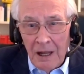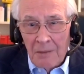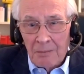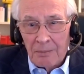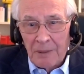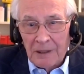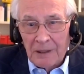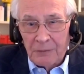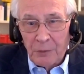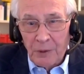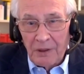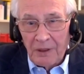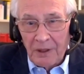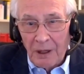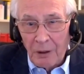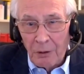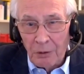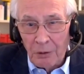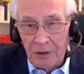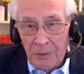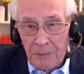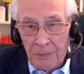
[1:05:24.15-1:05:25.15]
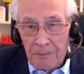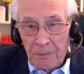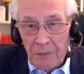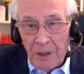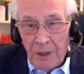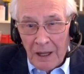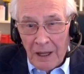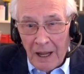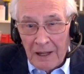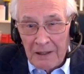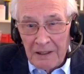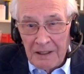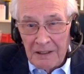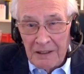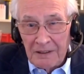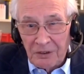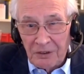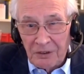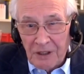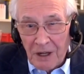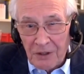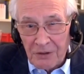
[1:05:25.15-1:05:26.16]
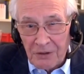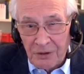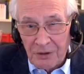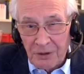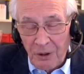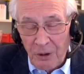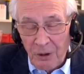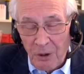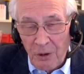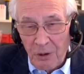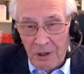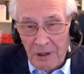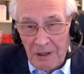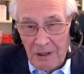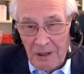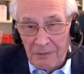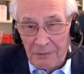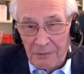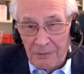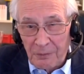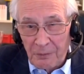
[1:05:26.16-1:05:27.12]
but without any discussion going,